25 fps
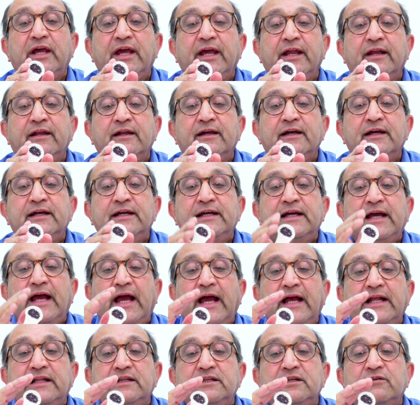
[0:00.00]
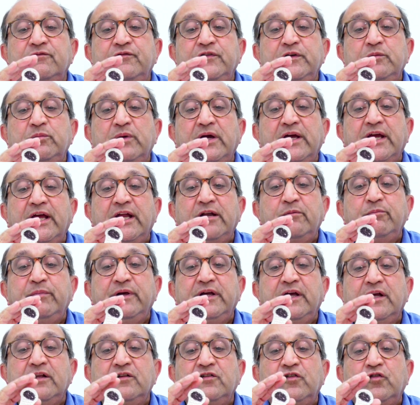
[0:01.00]
head, and the femur head
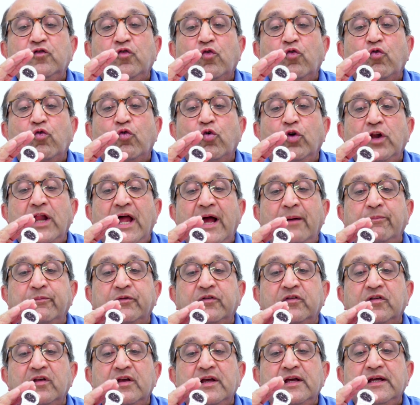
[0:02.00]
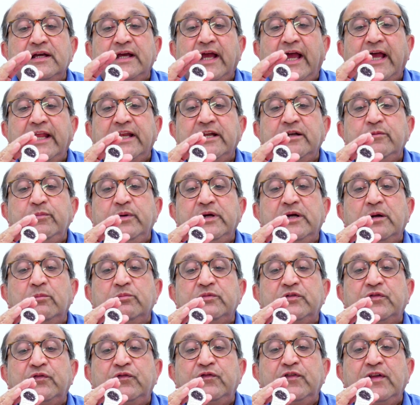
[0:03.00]
begins to collapse and it
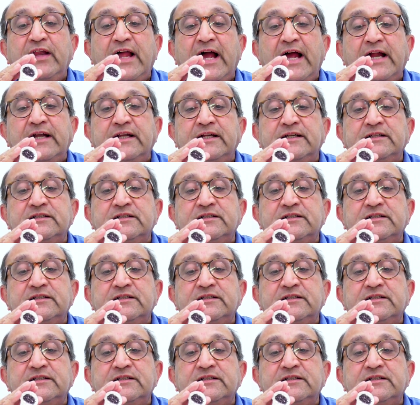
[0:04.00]
becomes flat,